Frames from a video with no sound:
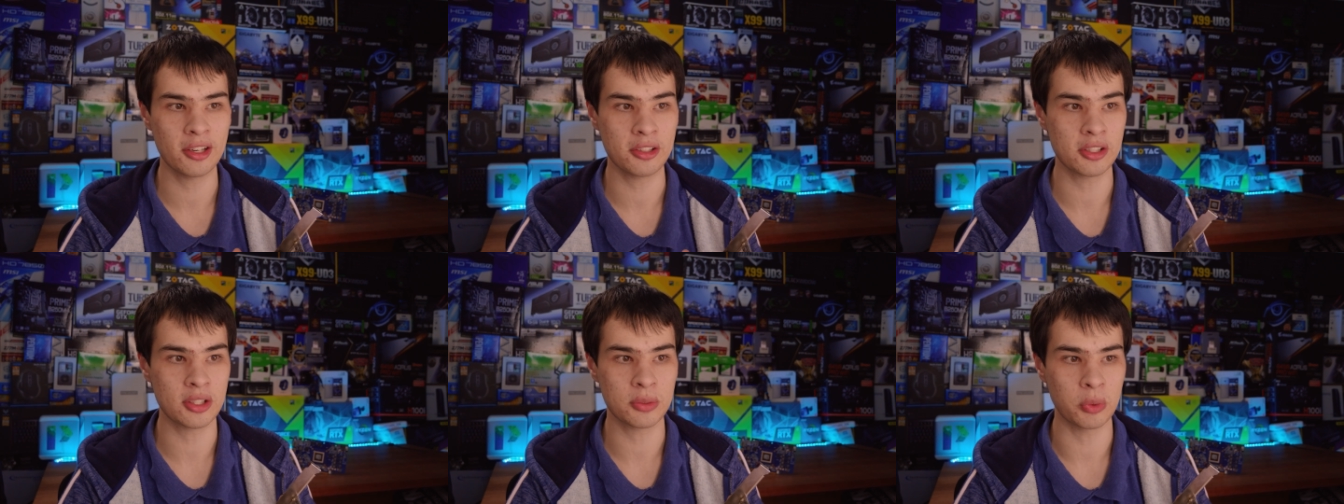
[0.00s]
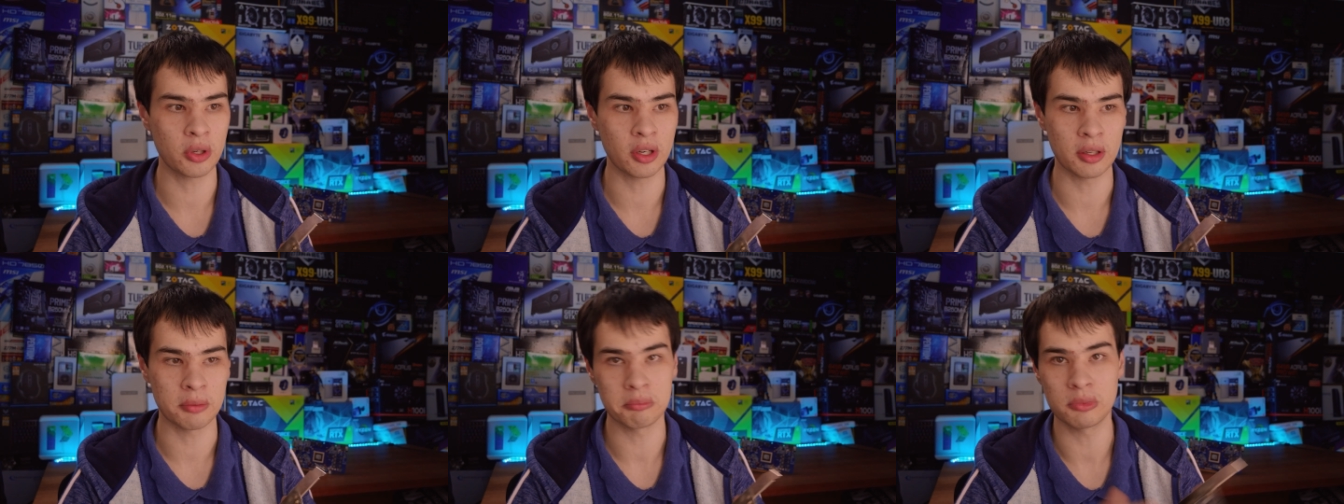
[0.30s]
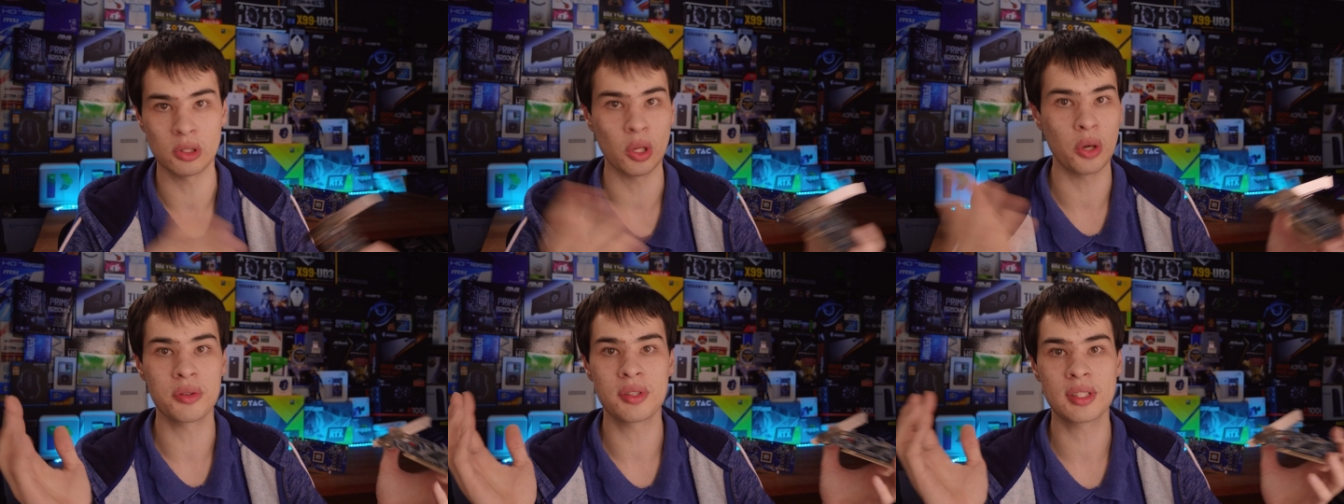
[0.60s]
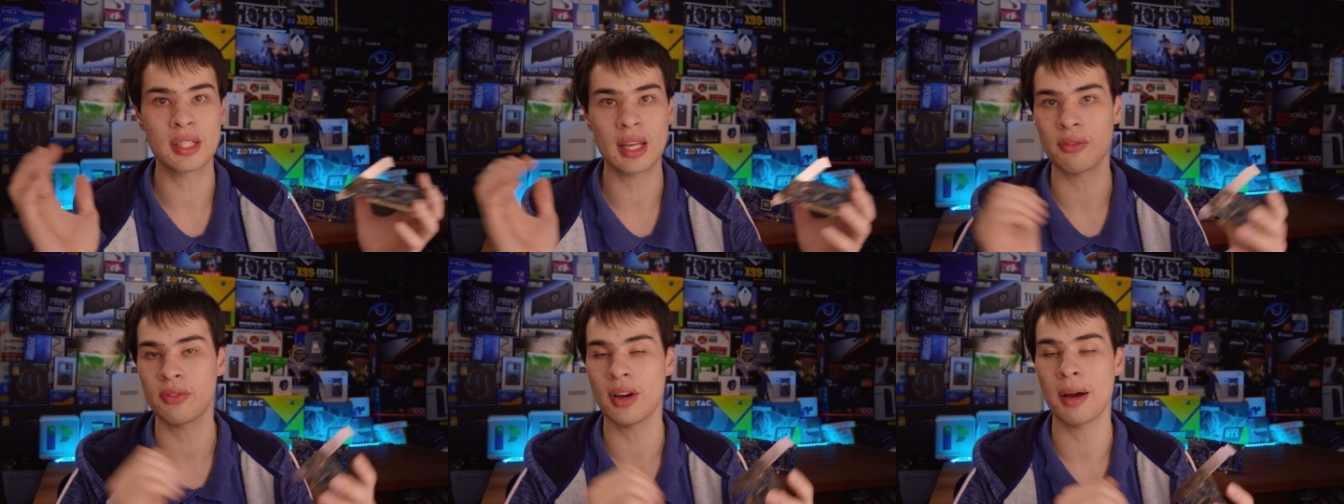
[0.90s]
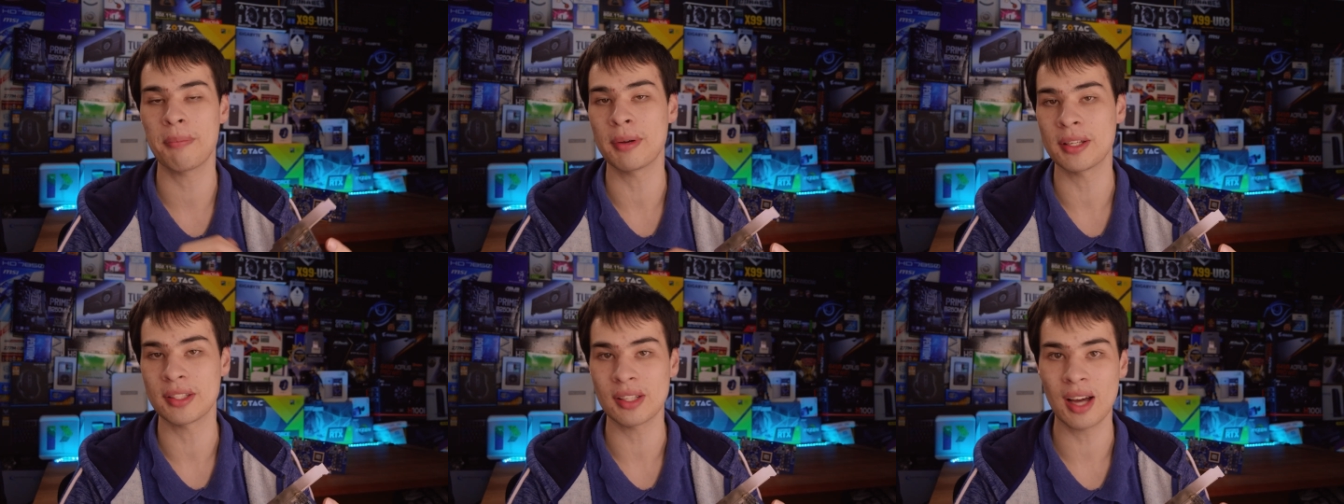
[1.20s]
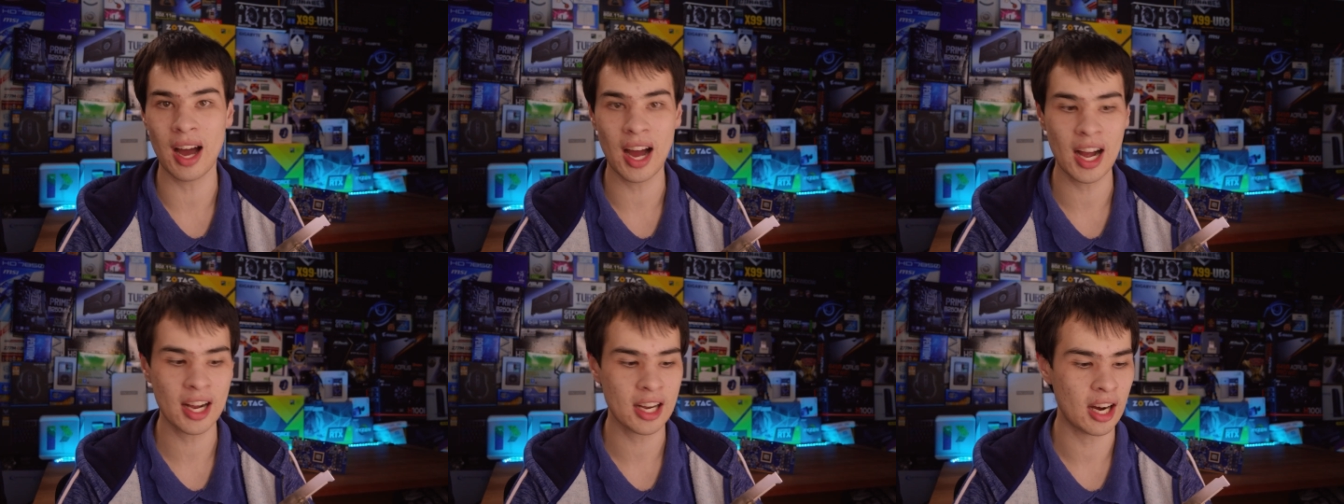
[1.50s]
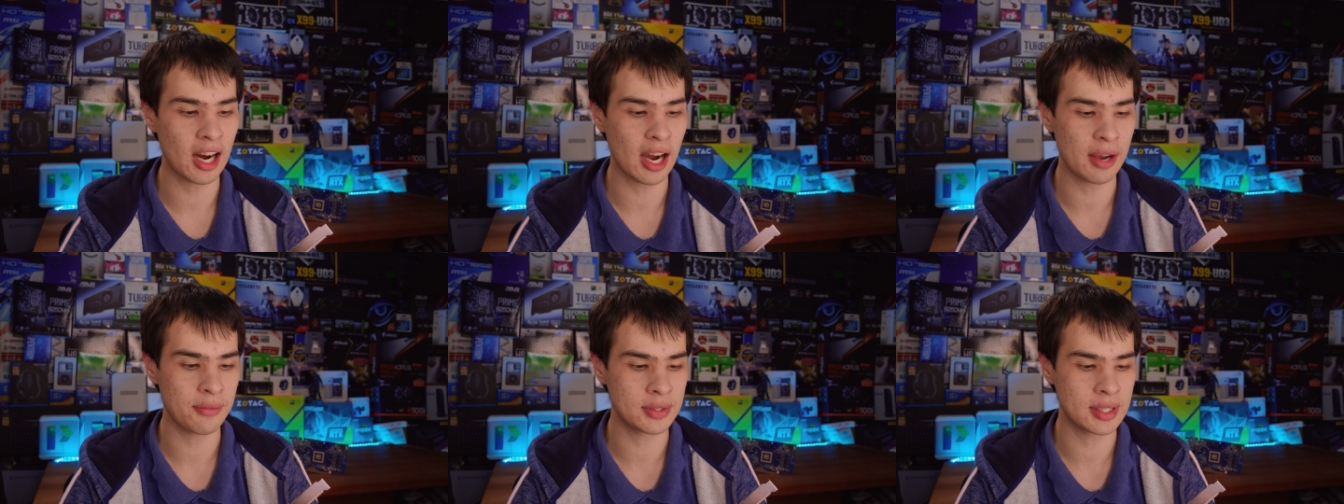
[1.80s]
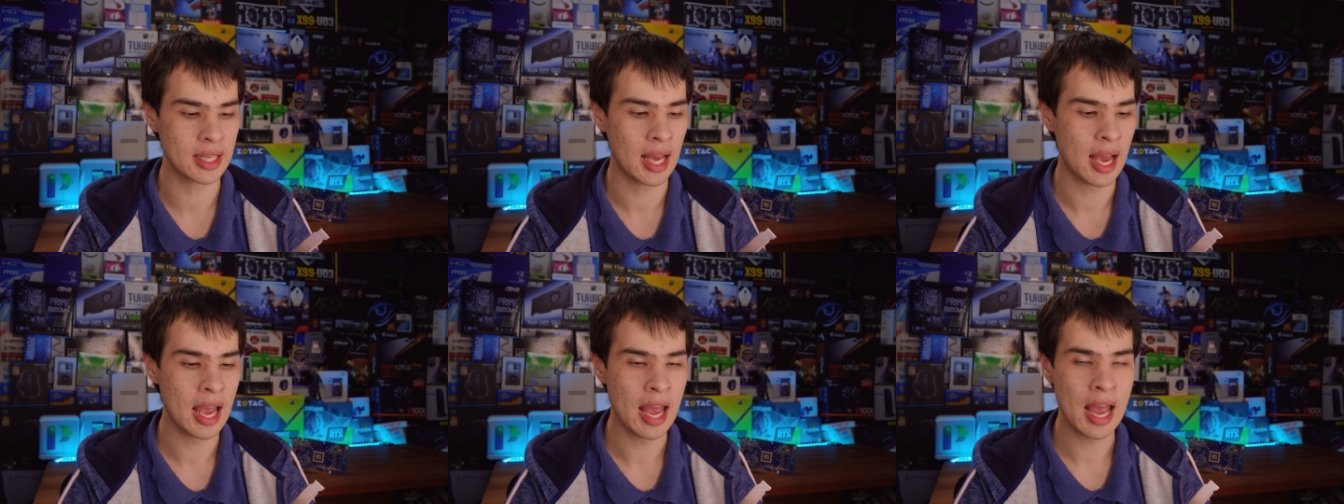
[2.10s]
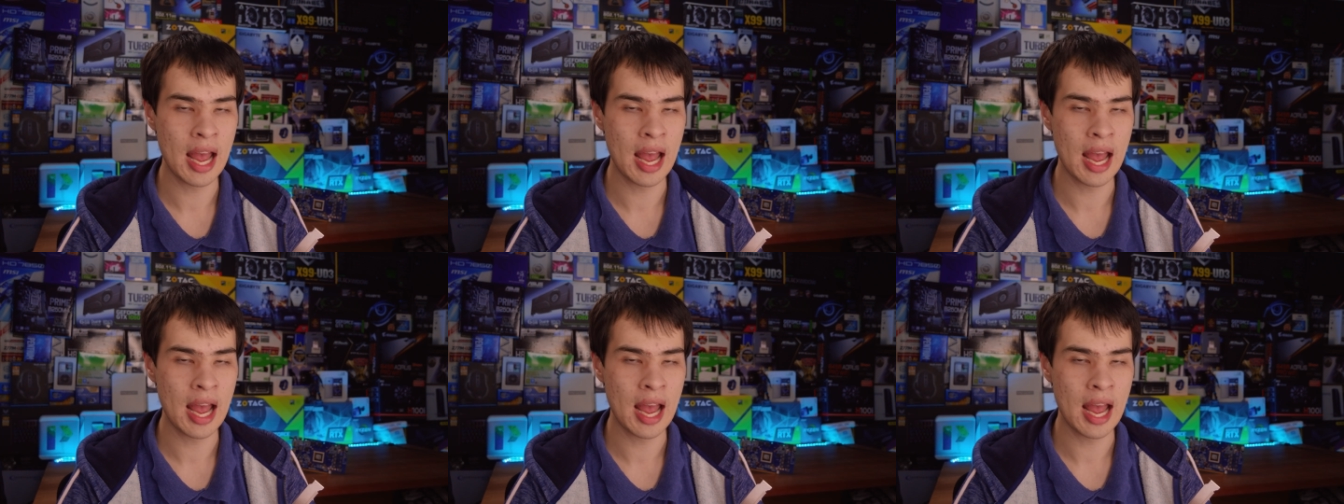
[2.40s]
I just want to load stuff up as archives.